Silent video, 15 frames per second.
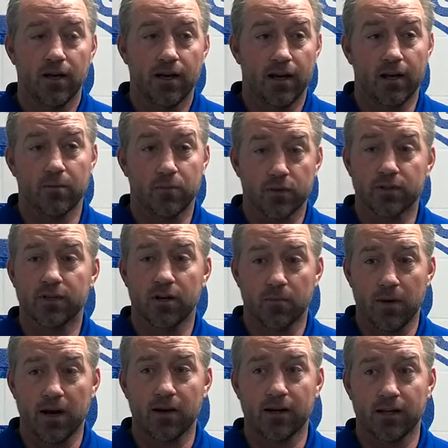Yeah, and Purcell
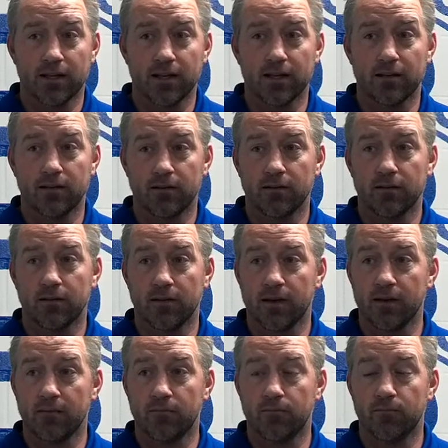Marion,
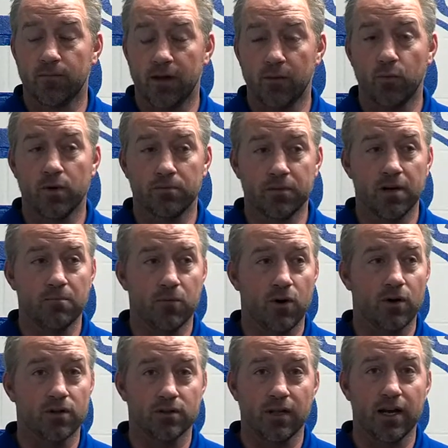they whooped up
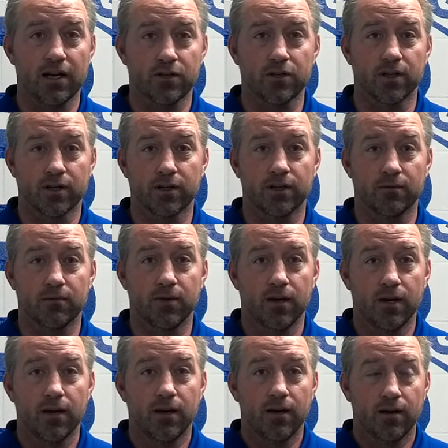on us last year.
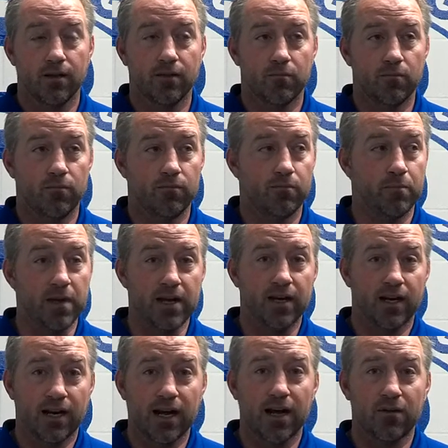They're
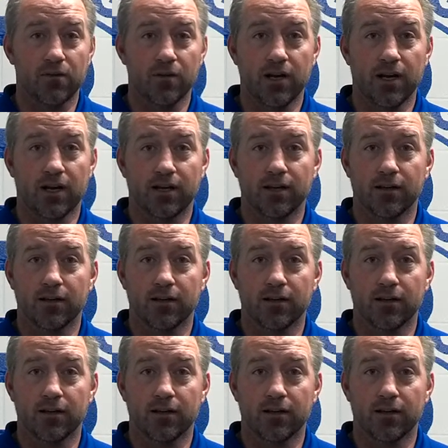big and athletic.